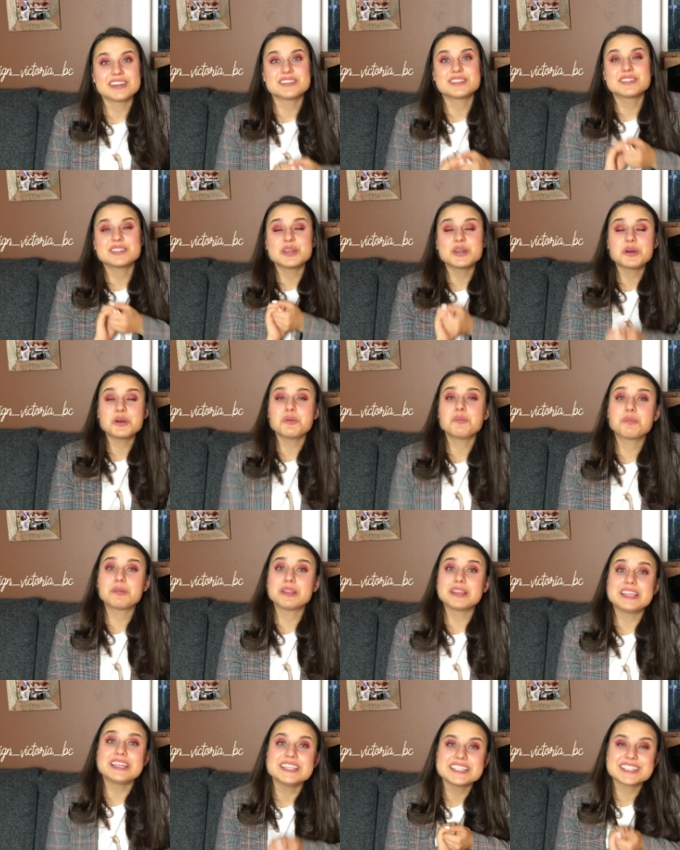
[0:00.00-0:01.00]
So
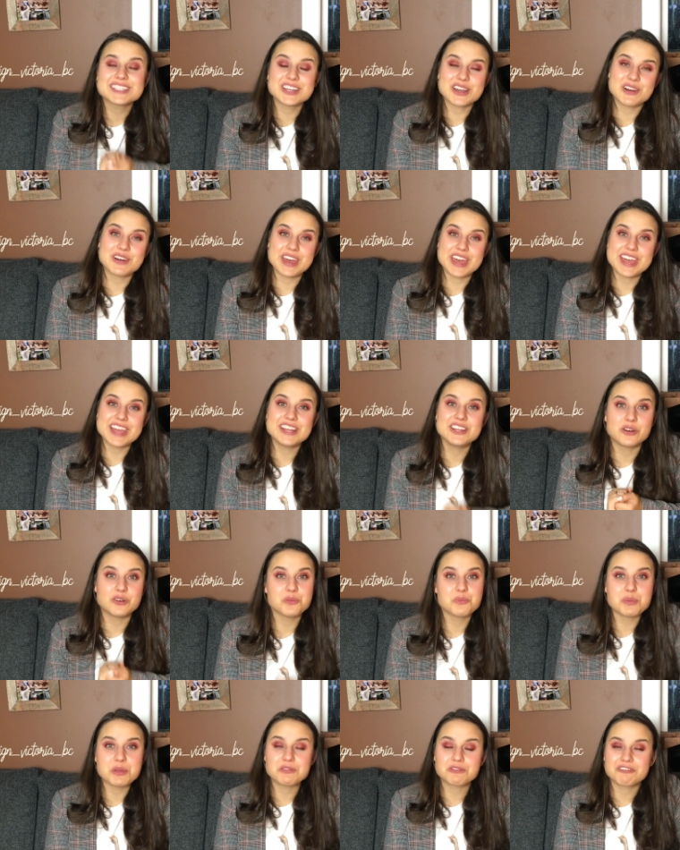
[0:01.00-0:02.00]
please go ahead,
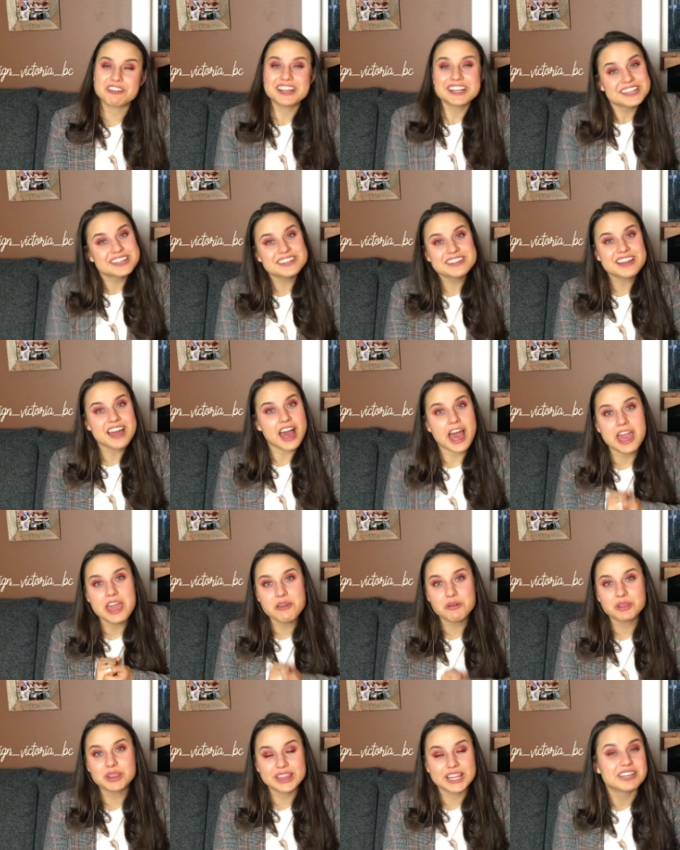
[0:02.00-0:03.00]
don't be frightened.
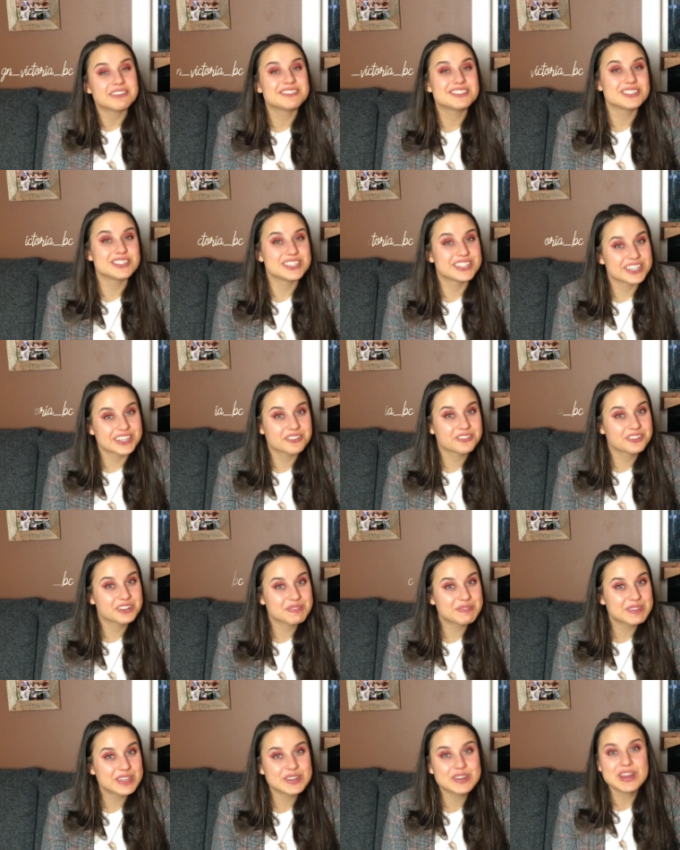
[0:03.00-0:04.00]
I would love to hear
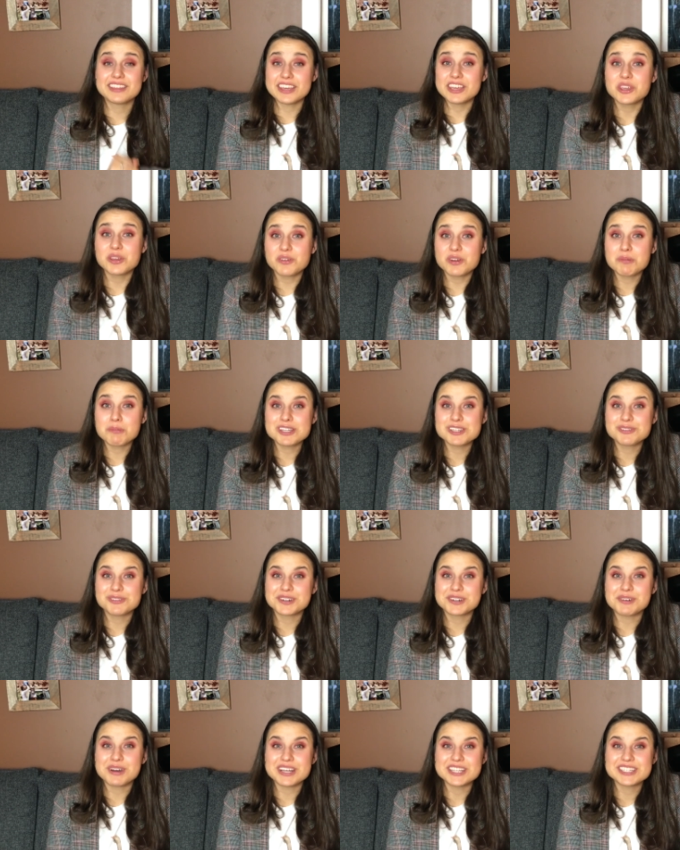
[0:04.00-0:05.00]
from you. Thank you very much
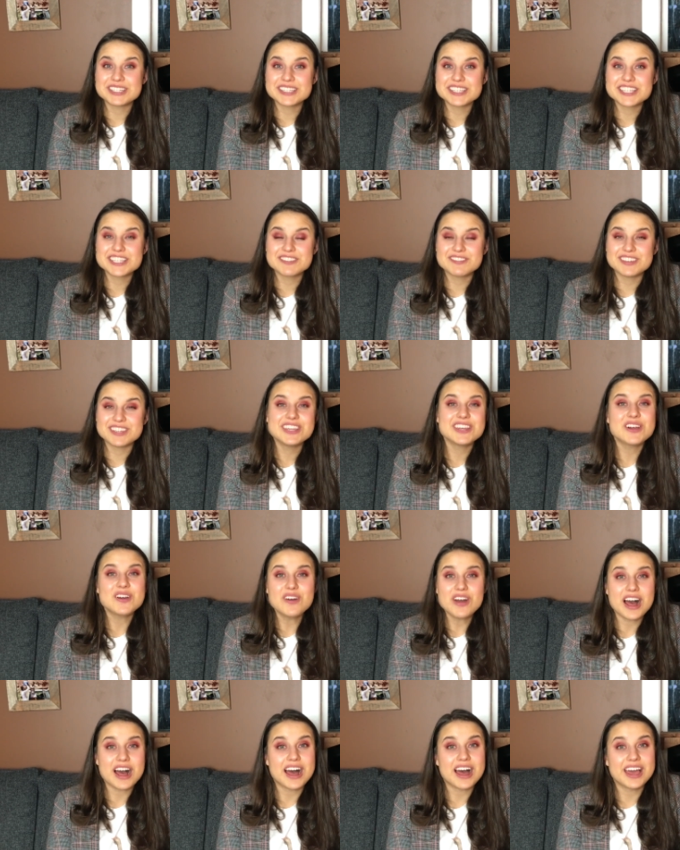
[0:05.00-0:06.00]
for watching this
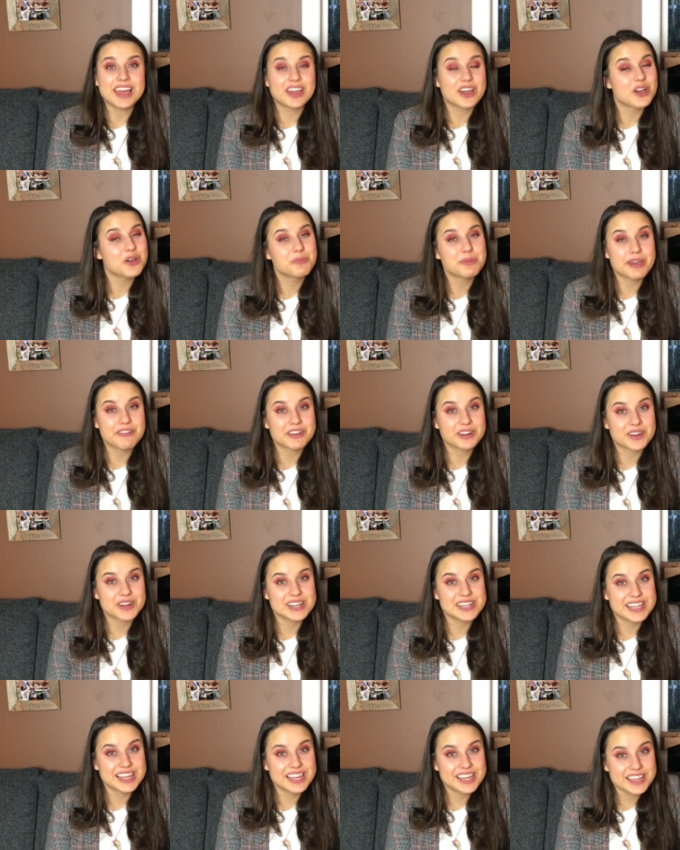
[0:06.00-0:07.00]
video. I hope you have a
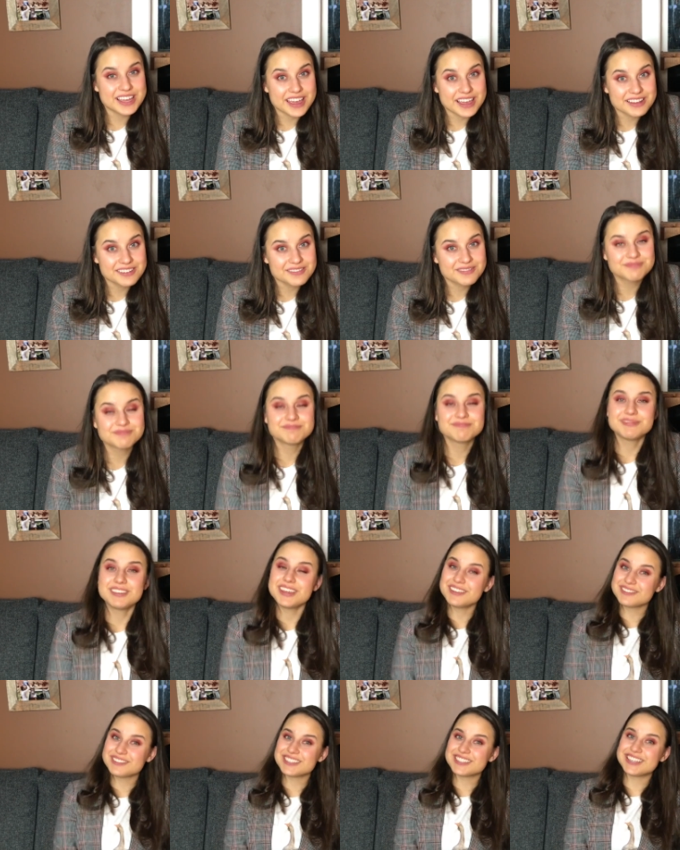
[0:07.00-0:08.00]
great day, and
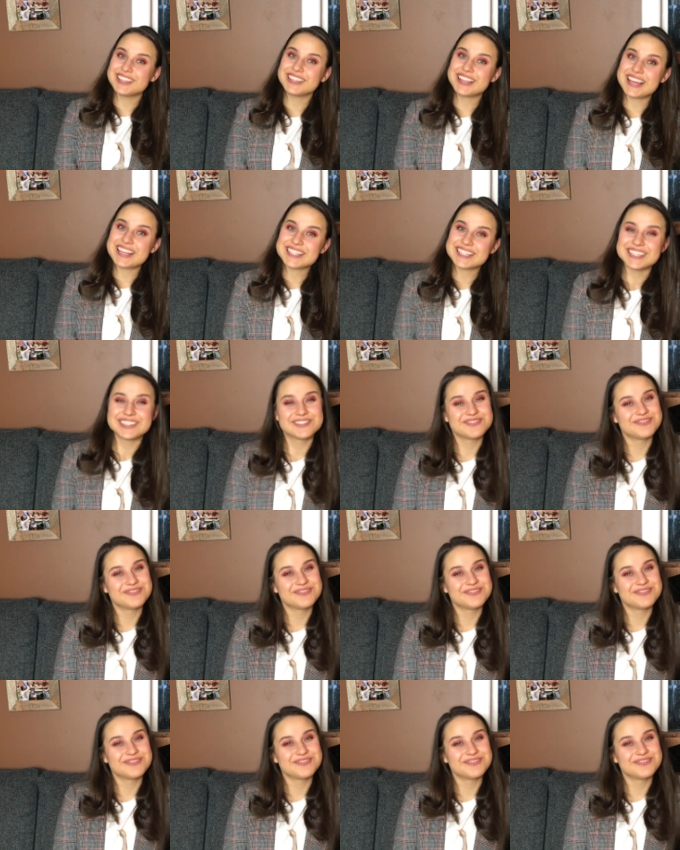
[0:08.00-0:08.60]
yeah, stay classy.